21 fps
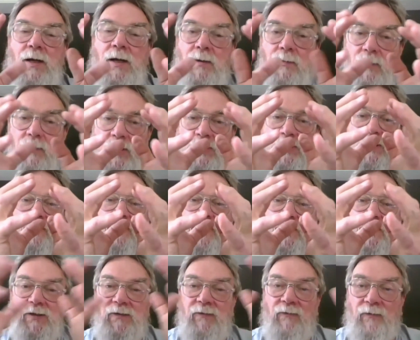most of it
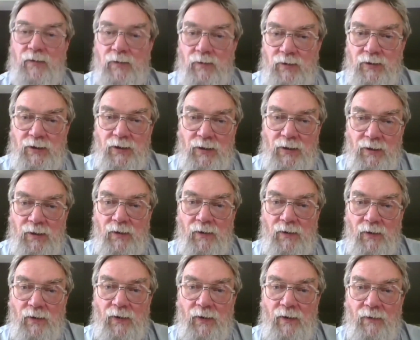is diffusion into the
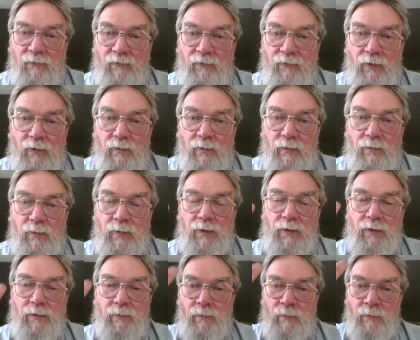thin film
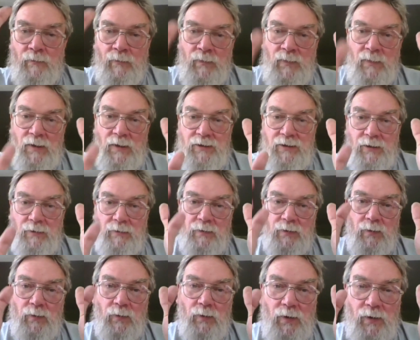on the cylinder
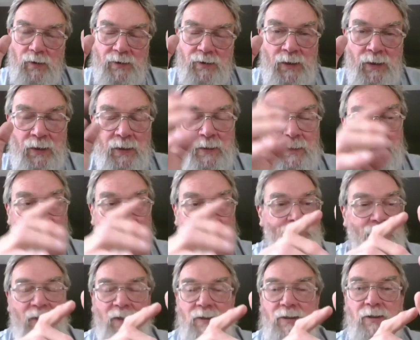walls.
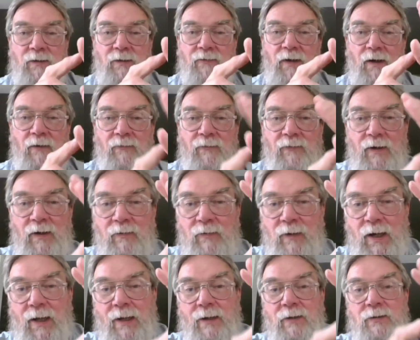So you've got free
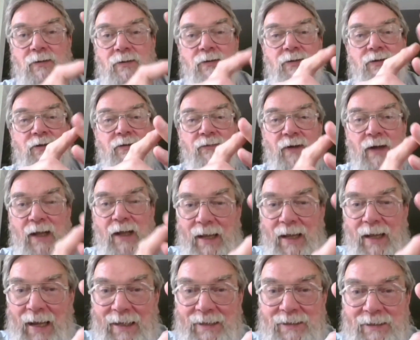radicals, you've got
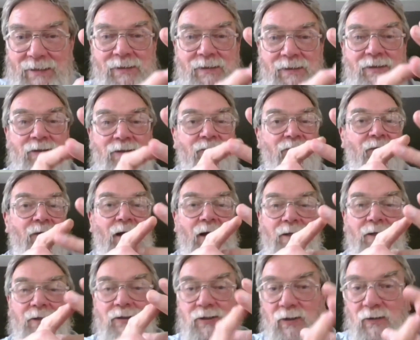acids, you've
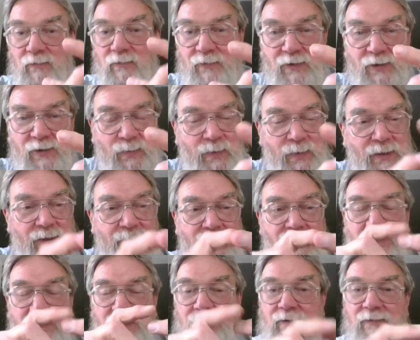got sulfur
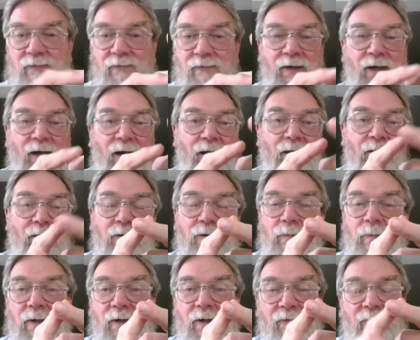species, you've got a little
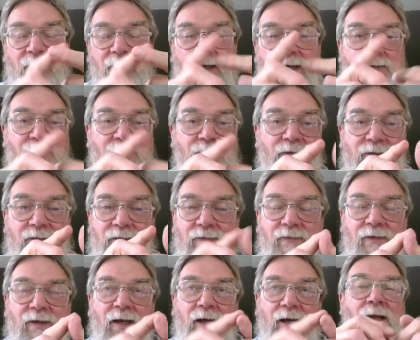bit of phosphorus, you've
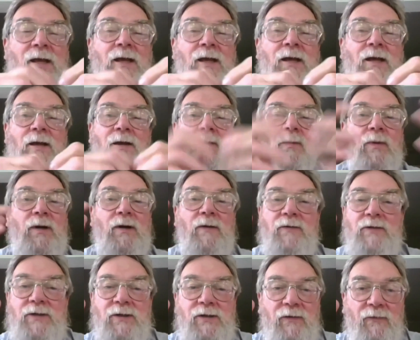got
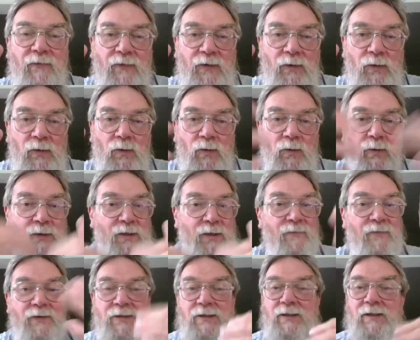whatever's in the fuel,
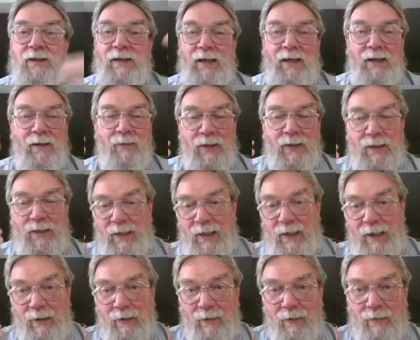whatever's in the ambient
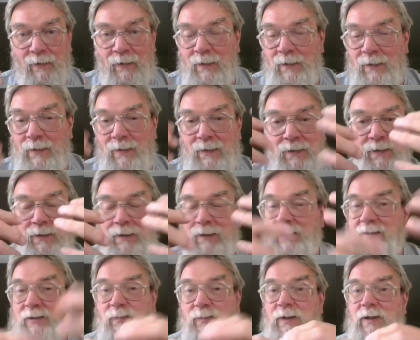air
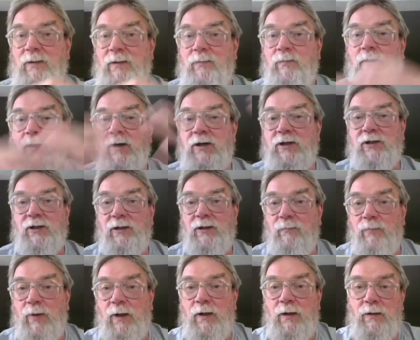is being partially
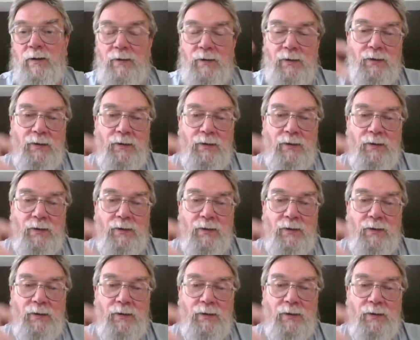burned,